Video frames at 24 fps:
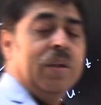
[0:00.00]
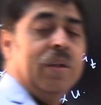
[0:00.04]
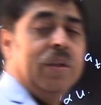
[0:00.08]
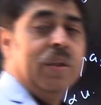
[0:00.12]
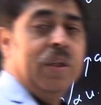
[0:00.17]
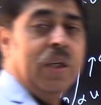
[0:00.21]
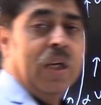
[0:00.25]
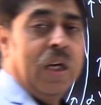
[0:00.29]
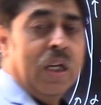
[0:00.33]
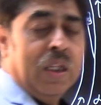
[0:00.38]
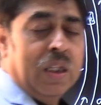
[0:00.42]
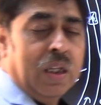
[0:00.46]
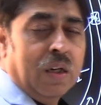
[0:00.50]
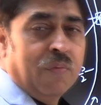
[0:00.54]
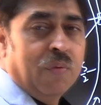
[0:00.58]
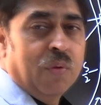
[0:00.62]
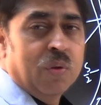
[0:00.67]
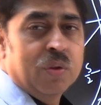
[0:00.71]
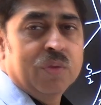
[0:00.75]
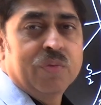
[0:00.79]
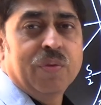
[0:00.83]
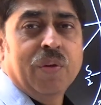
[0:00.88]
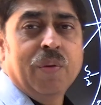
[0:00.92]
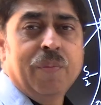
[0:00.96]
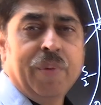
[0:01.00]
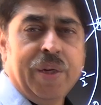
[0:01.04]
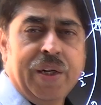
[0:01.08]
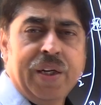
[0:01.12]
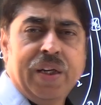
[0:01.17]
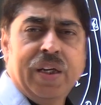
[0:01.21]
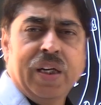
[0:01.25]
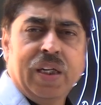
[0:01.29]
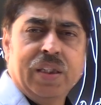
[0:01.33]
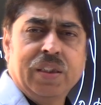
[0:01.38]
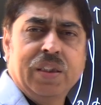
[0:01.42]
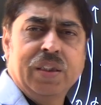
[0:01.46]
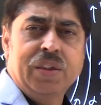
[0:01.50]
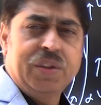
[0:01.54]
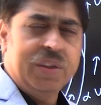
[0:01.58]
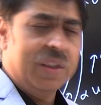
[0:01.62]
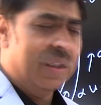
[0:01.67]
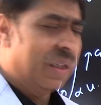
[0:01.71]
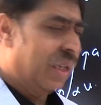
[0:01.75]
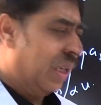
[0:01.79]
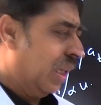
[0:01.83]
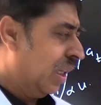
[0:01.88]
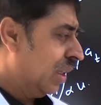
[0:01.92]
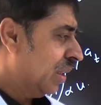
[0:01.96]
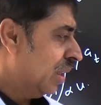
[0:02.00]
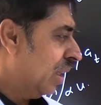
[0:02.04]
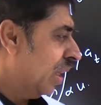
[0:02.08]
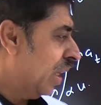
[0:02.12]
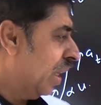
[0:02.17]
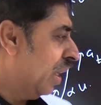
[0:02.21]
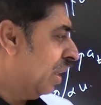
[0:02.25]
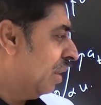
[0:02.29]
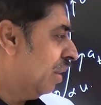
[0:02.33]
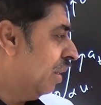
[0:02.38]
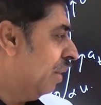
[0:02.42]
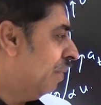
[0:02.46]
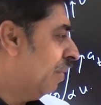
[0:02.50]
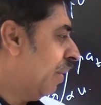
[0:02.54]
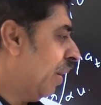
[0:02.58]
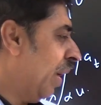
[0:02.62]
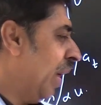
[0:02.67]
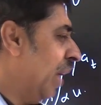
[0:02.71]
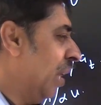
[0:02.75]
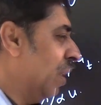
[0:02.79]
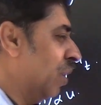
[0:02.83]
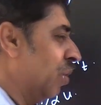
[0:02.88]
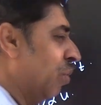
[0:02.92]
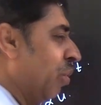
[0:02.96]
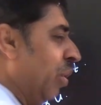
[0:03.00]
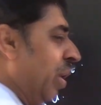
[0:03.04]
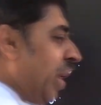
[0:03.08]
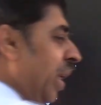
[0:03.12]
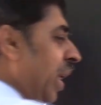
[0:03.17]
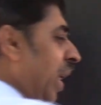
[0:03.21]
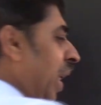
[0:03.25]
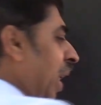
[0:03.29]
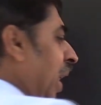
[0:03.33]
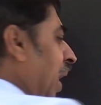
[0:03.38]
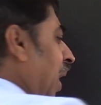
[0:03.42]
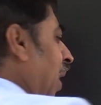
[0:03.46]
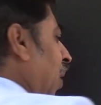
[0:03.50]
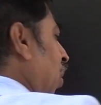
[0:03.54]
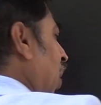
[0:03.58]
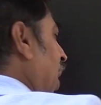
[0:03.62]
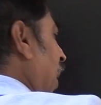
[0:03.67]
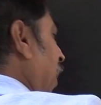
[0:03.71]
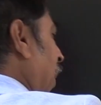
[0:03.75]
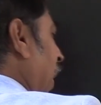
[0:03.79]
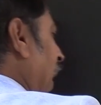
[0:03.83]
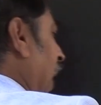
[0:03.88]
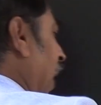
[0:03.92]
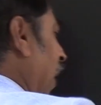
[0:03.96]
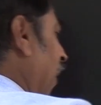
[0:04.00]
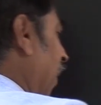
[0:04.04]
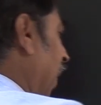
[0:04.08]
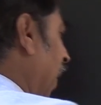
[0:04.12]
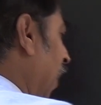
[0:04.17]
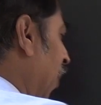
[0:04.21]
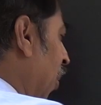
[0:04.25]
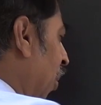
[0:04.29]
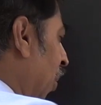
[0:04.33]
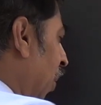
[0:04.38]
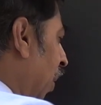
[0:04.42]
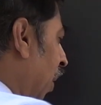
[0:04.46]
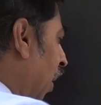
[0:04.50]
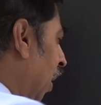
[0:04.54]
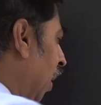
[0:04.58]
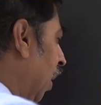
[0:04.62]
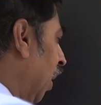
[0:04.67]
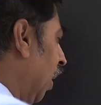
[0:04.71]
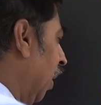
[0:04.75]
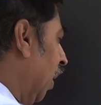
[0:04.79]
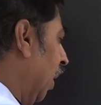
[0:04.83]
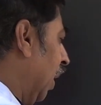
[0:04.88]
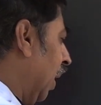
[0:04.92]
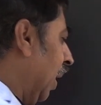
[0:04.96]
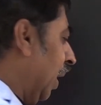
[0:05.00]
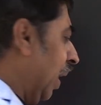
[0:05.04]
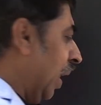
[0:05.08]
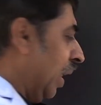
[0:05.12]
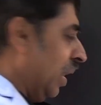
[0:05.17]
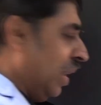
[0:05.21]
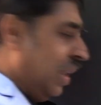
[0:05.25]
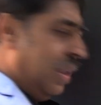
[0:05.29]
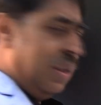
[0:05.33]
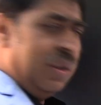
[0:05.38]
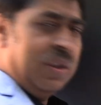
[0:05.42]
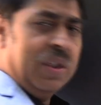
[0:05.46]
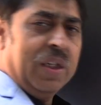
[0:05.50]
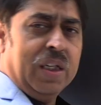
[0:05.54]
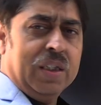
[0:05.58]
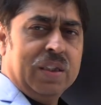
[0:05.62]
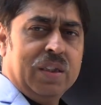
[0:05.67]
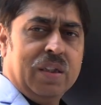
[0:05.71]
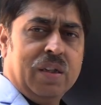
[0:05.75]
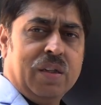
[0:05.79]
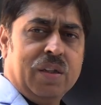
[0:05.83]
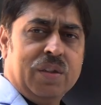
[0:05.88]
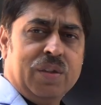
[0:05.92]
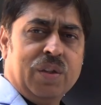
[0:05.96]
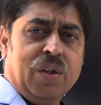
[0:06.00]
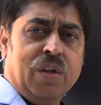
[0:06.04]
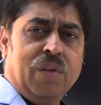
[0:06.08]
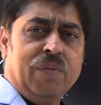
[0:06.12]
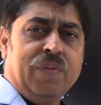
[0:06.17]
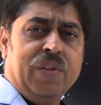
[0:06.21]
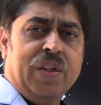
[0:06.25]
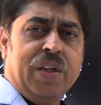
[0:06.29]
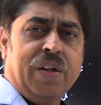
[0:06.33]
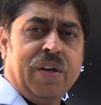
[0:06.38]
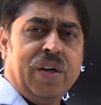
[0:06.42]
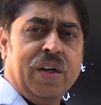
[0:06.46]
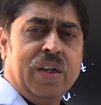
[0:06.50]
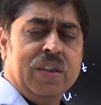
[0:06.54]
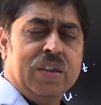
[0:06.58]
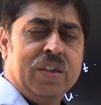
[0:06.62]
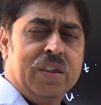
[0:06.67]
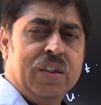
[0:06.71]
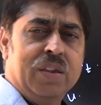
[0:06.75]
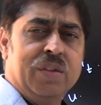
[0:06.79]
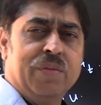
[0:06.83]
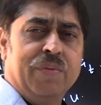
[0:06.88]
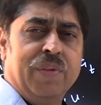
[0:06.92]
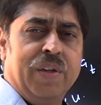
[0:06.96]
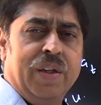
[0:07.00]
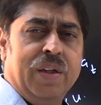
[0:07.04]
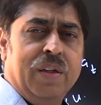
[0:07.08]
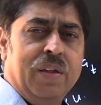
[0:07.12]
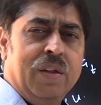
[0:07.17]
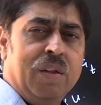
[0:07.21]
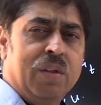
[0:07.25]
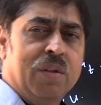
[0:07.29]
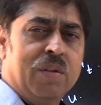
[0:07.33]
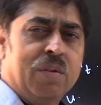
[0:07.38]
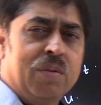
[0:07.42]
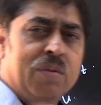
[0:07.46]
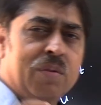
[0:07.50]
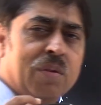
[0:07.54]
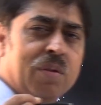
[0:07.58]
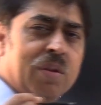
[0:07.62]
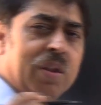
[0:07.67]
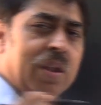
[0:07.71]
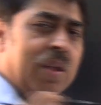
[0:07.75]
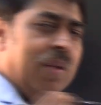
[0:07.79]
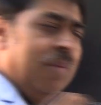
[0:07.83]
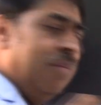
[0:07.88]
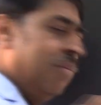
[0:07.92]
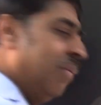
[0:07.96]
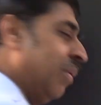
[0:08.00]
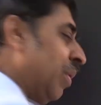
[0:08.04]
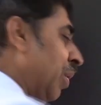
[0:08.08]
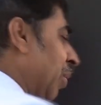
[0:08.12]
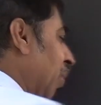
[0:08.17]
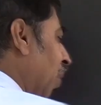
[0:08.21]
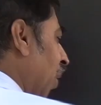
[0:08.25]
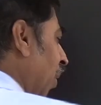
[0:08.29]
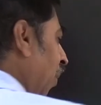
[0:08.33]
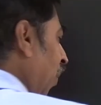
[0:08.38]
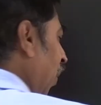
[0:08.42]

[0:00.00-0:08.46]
The another force will be in tangential direction. Like if train is going into the plane of the board, then tangential acceleration of the train is this way. So, the pseudo